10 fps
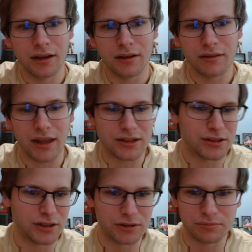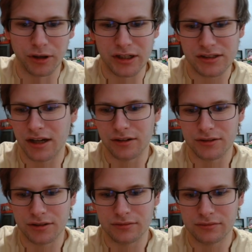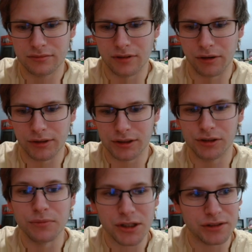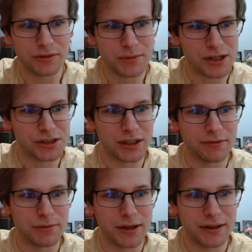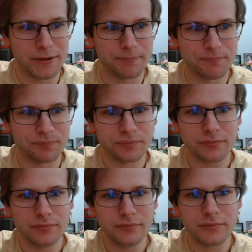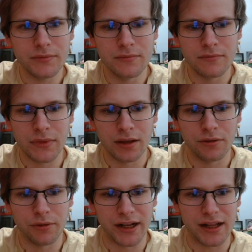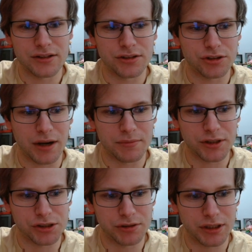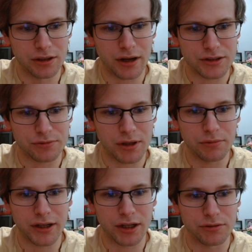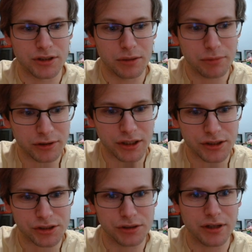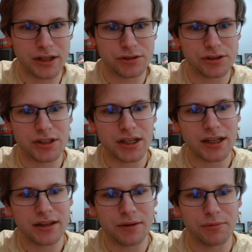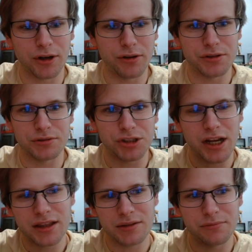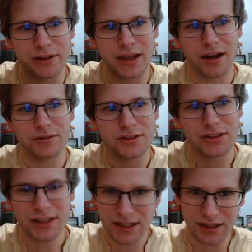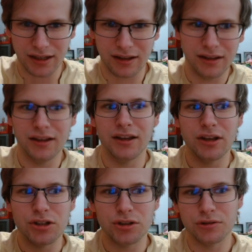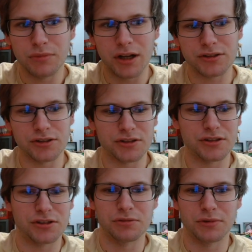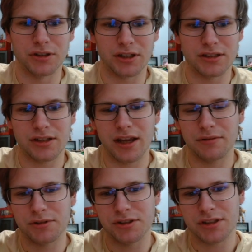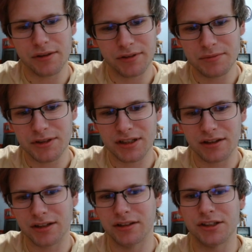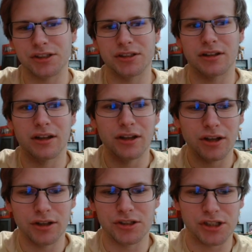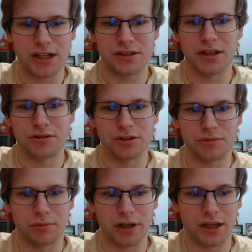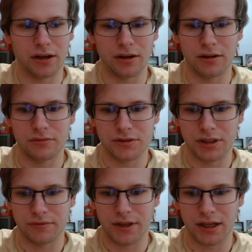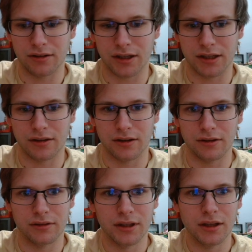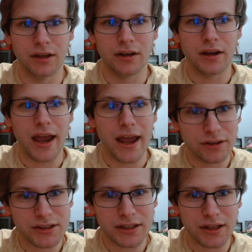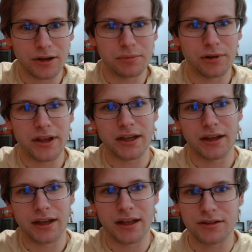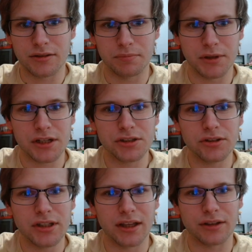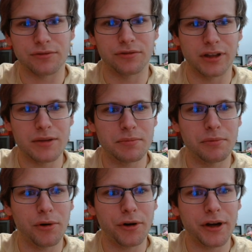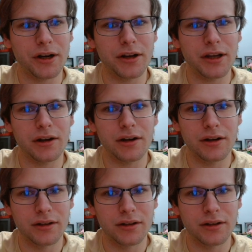that's, pretty standard. So not really too much information given away there. We're going to Instant Trap Dust Shoot here as well. We're going to go double Dust Shoot. Interesting that we're going to chain them without seeing two monsters in Super Ducky's hand, which is definitely a miscalculation. Good chance that you just brick here. See if they get lucky, though. And it looks like they are playing against potentially, like, Flip Warrior here.